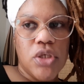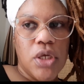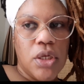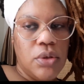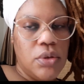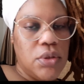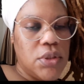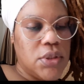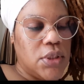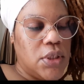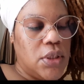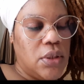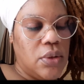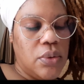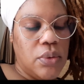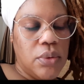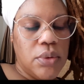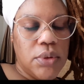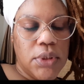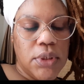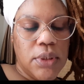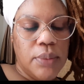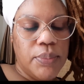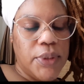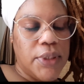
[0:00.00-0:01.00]
I don't stay the whole
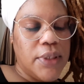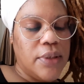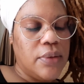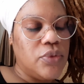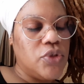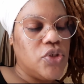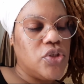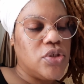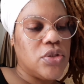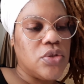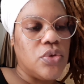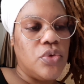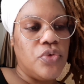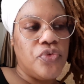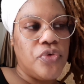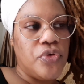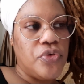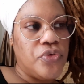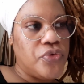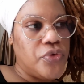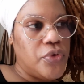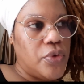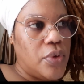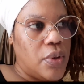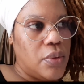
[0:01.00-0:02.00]
day, but I would just go for a
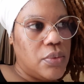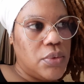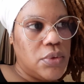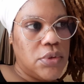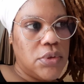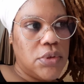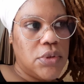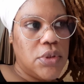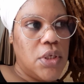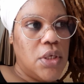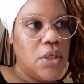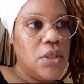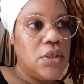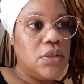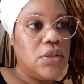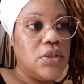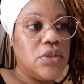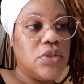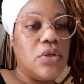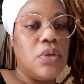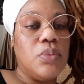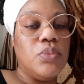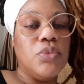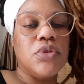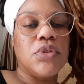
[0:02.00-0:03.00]
few hours.
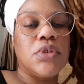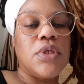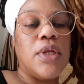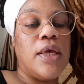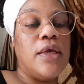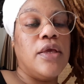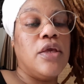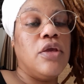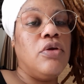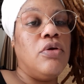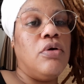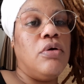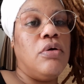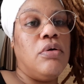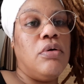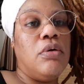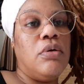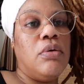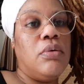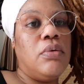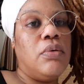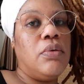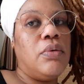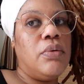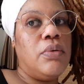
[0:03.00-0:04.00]
It's almost like
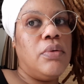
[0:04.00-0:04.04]
your